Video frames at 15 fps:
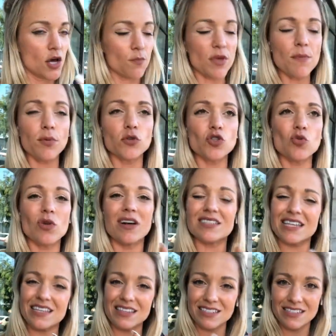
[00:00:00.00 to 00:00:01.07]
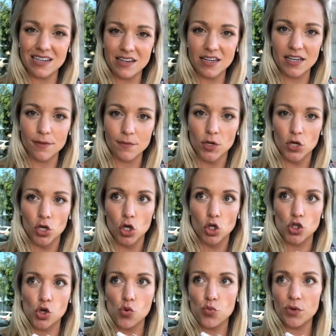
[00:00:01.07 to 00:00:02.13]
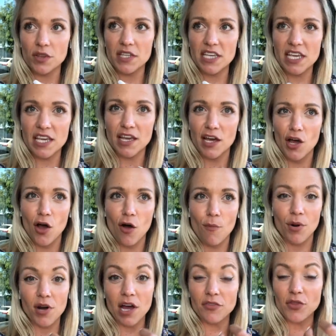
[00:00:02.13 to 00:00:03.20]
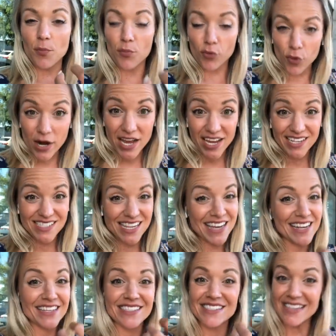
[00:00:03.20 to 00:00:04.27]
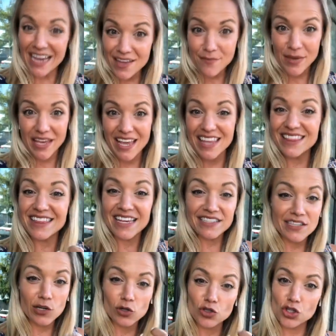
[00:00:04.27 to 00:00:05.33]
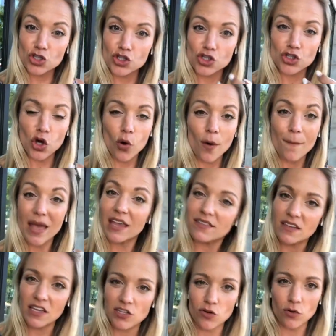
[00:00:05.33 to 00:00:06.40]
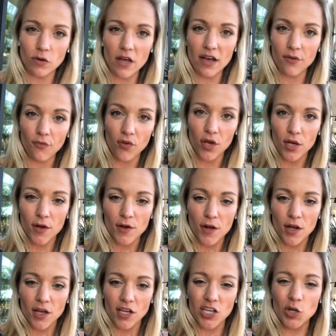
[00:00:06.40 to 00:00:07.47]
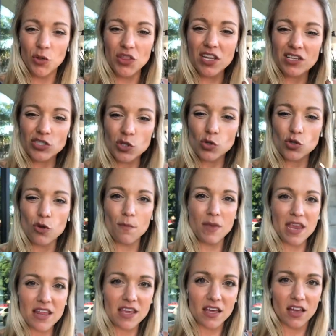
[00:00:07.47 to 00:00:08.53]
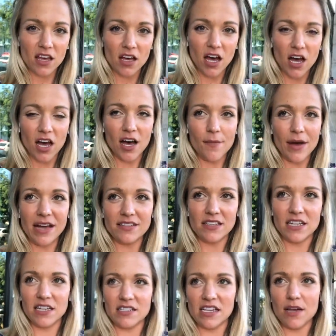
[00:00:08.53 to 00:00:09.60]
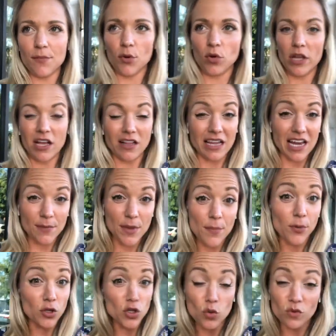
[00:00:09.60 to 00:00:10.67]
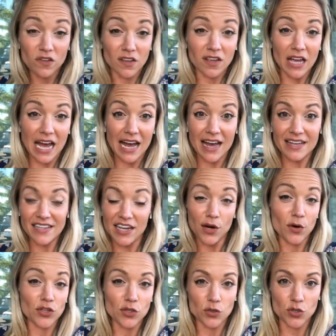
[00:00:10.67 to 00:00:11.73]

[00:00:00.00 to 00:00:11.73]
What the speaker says: people do not take the time to really put out the praise and excitement and things that are just so amazing in your life. Think of social media as an example. Like a lot of people use it as airing their